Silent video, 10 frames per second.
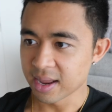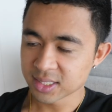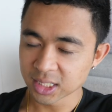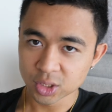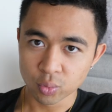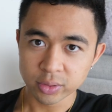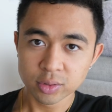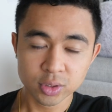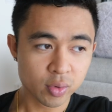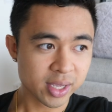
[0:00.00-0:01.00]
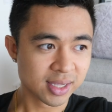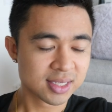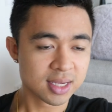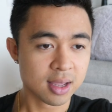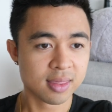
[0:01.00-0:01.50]
And essentially what they're doing
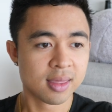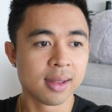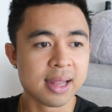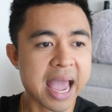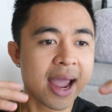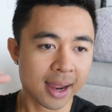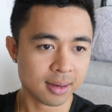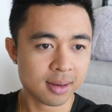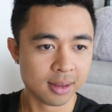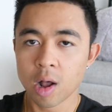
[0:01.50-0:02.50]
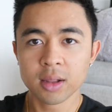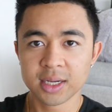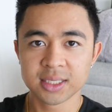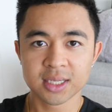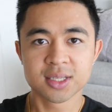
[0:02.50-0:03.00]
is the land, all it
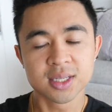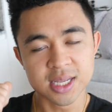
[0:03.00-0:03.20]
is